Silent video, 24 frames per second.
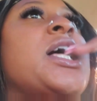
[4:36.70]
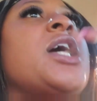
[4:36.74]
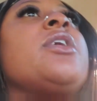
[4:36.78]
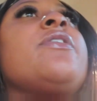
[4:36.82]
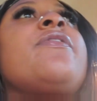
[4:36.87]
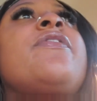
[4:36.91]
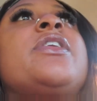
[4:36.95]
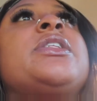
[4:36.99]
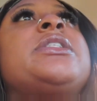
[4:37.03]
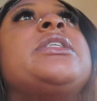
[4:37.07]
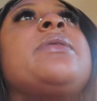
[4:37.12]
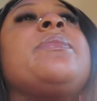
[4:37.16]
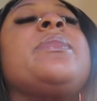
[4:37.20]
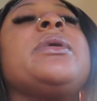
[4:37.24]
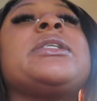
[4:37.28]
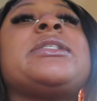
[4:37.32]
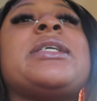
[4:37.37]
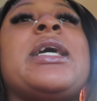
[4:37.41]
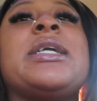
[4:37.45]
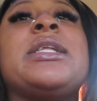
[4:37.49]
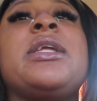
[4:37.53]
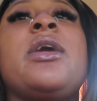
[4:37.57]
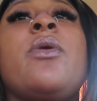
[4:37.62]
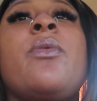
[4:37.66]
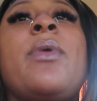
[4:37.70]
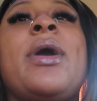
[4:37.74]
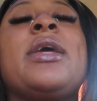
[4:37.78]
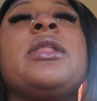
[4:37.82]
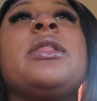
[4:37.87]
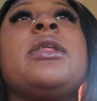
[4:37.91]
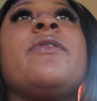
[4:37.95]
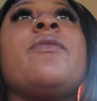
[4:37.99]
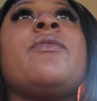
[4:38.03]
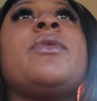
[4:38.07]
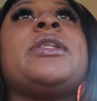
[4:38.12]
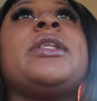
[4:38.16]
Only fifteen because I did weight
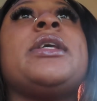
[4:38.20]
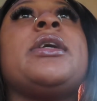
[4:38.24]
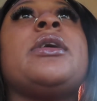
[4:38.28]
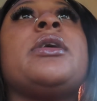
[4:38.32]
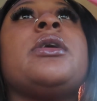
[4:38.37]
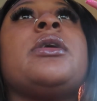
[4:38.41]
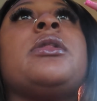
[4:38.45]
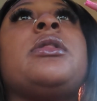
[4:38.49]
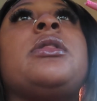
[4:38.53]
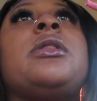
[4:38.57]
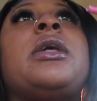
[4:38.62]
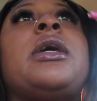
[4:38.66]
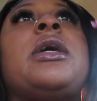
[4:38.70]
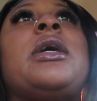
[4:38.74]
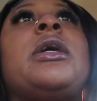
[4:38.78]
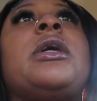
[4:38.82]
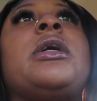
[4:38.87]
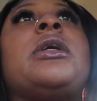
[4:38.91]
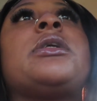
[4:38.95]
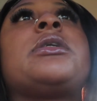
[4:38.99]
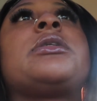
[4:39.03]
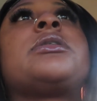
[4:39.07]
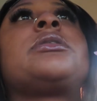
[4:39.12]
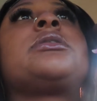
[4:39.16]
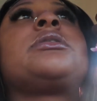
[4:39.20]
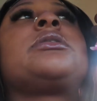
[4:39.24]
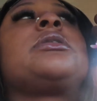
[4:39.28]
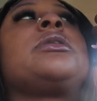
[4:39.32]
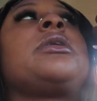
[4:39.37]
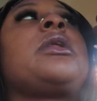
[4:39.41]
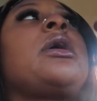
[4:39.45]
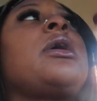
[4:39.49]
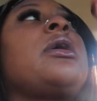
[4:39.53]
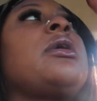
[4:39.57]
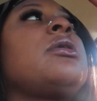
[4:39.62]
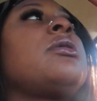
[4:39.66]
lift. We did legs
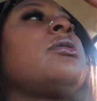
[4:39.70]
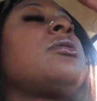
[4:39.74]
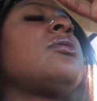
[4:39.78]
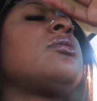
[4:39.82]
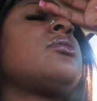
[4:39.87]
today.